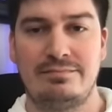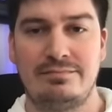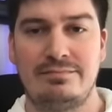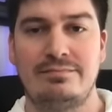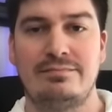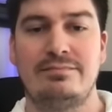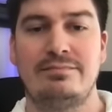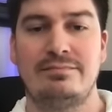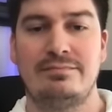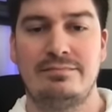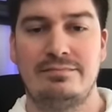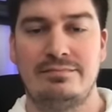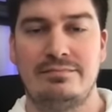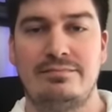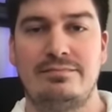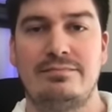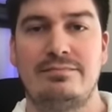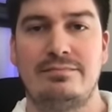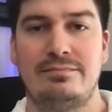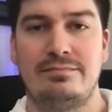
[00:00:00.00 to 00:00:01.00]

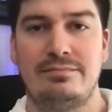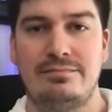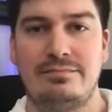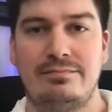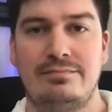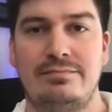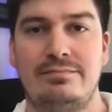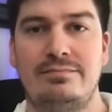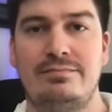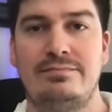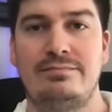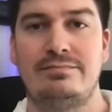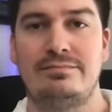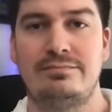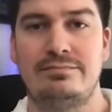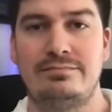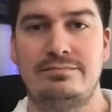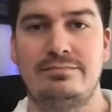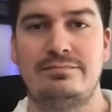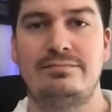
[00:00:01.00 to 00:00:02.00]

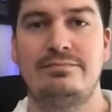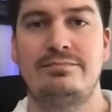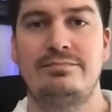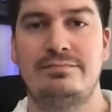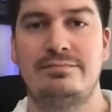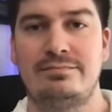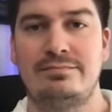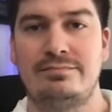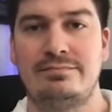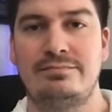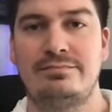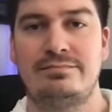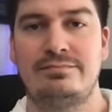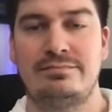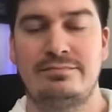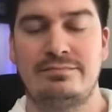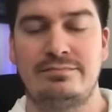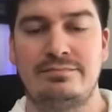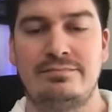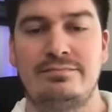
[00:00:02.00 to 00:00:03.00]

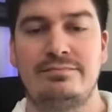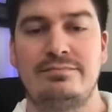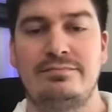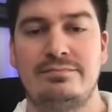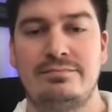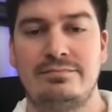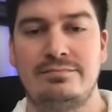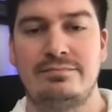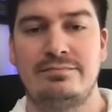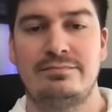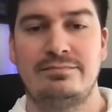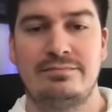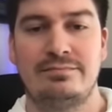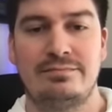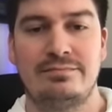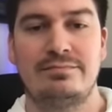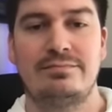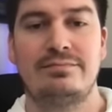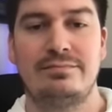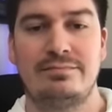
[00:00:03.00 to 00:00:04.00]

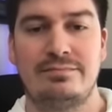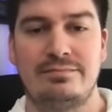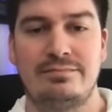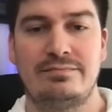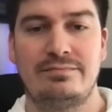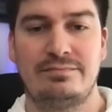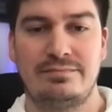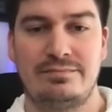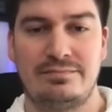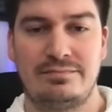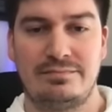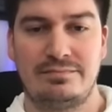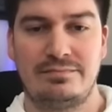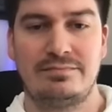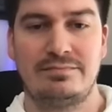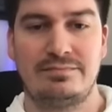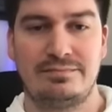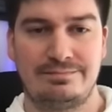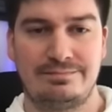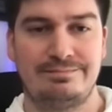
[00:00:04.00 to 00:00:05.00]

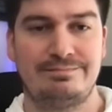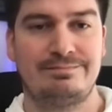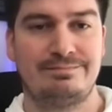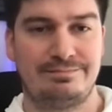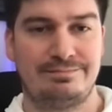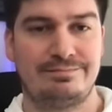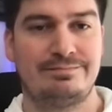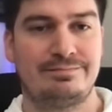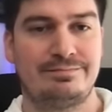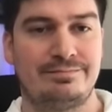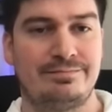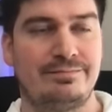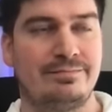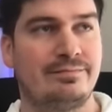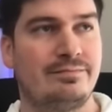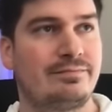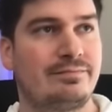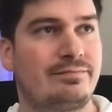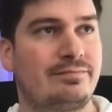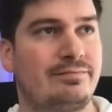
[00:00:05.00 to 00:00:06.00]

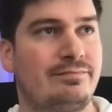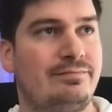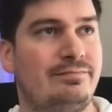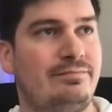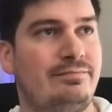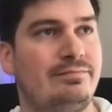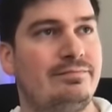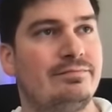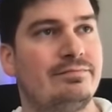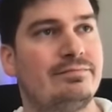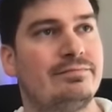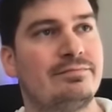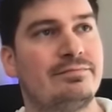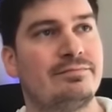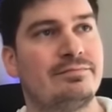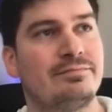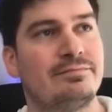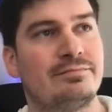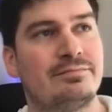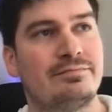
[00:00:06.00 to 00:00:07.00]

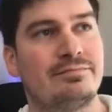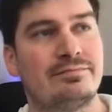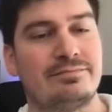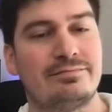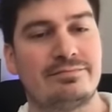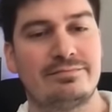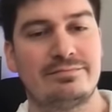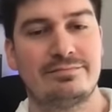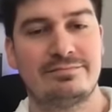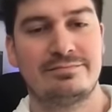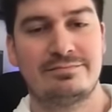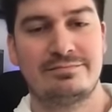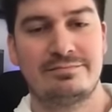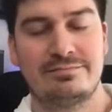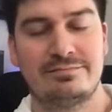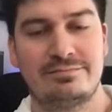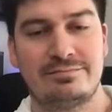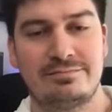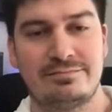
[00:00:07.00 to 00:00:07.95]
(silent)